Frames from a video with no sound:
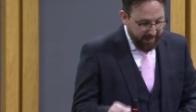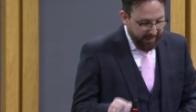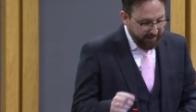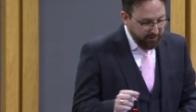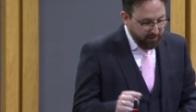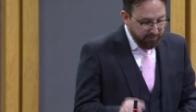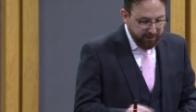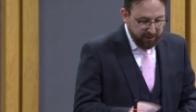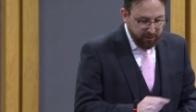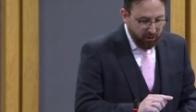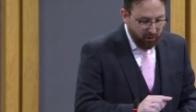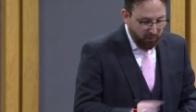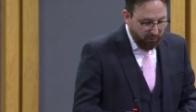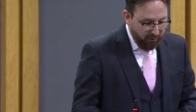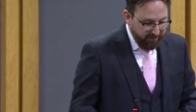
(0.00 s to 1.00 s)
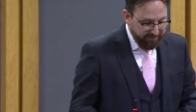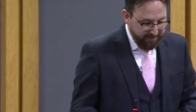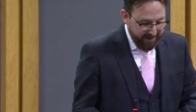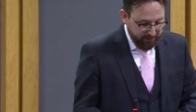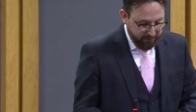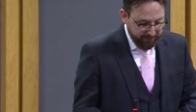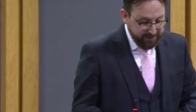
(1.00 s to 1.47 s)
I know that not all of
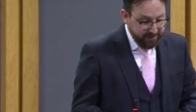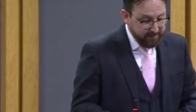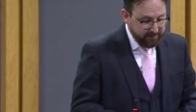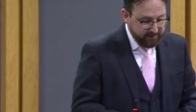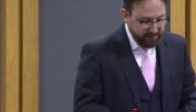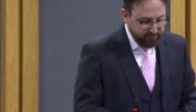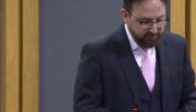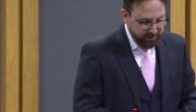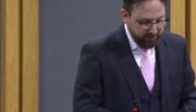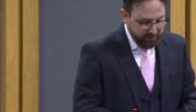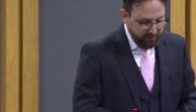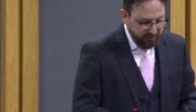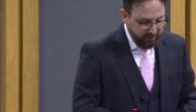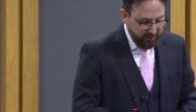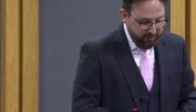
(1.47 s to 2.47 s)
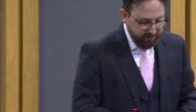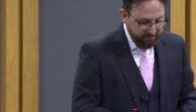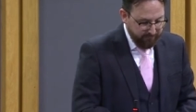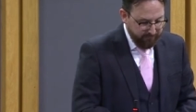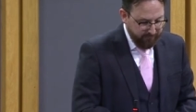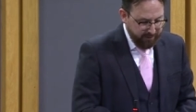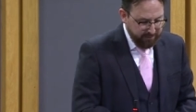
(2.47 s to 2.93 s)
my audience, says Richard Gurner,
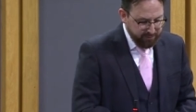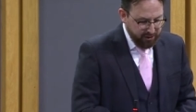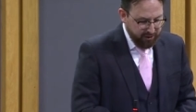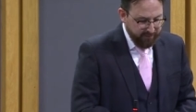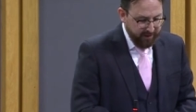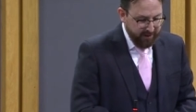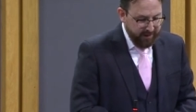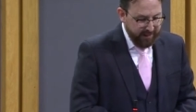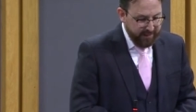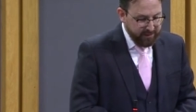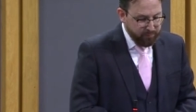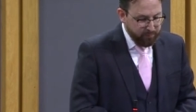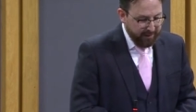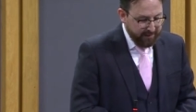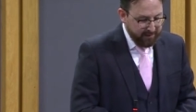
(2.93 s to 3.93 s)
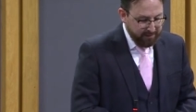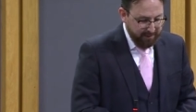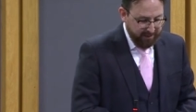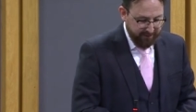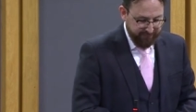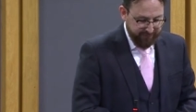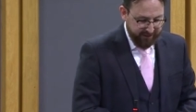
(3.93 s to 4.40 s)
Caerphilly Observer, is willing to
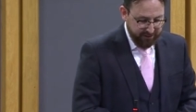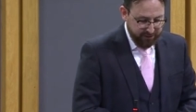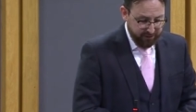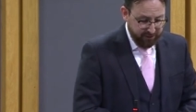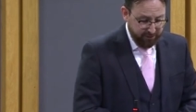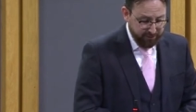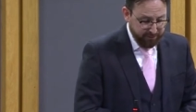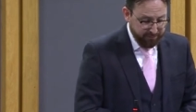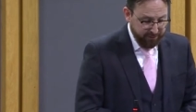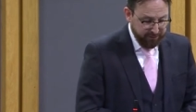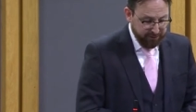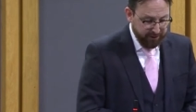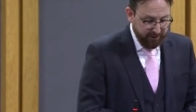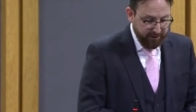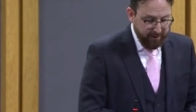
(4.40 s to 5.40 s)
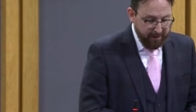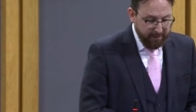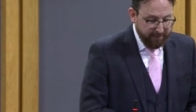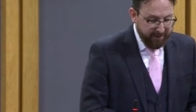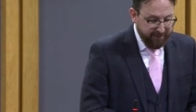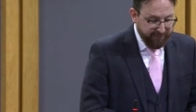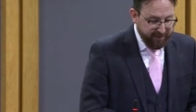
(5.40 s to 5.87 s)
make a financial contribution,
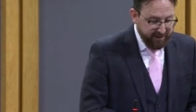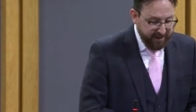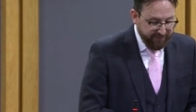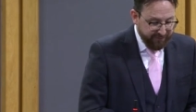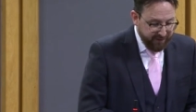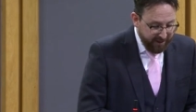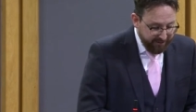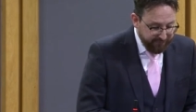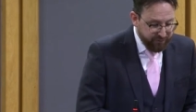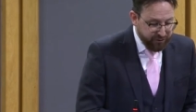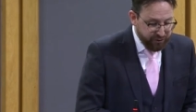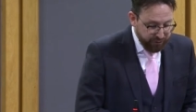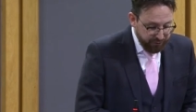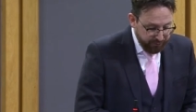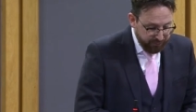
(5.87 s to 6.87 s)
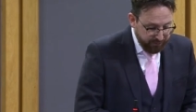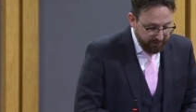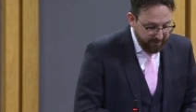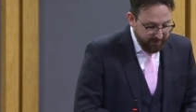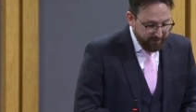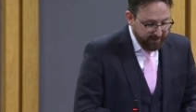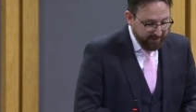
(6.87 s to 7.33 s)
but if enough do,
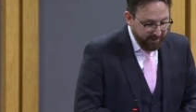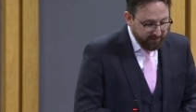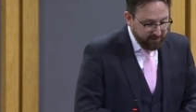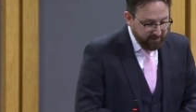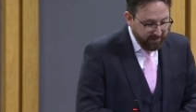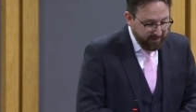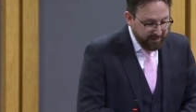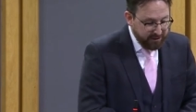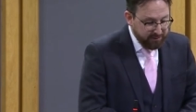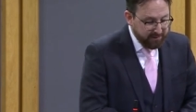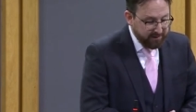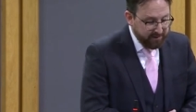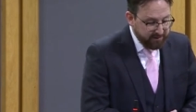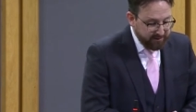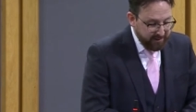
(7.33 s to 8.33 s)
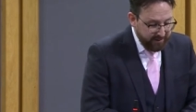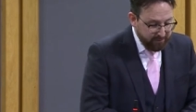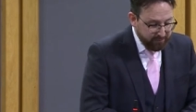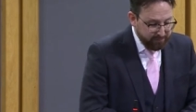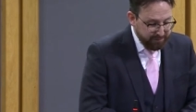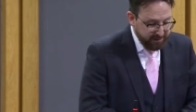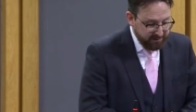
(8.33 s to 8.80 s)
then that could lead to a
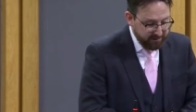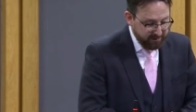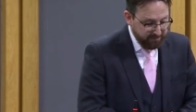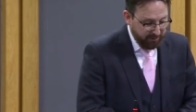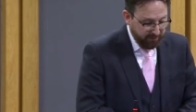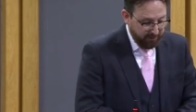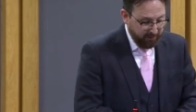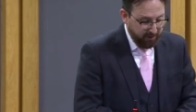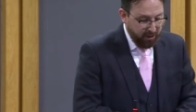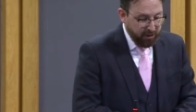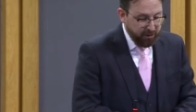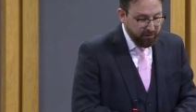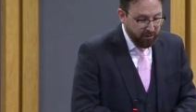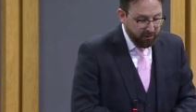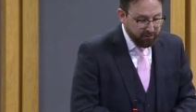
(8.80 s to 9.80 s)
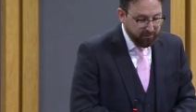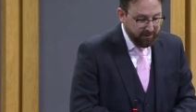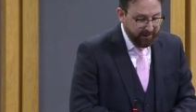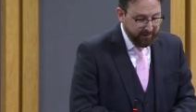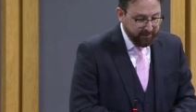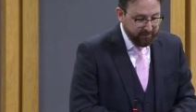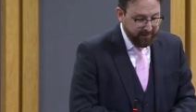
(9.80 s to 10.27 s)
sustainable business model not
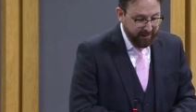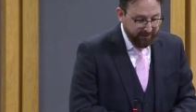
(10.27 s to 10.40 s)
reliant on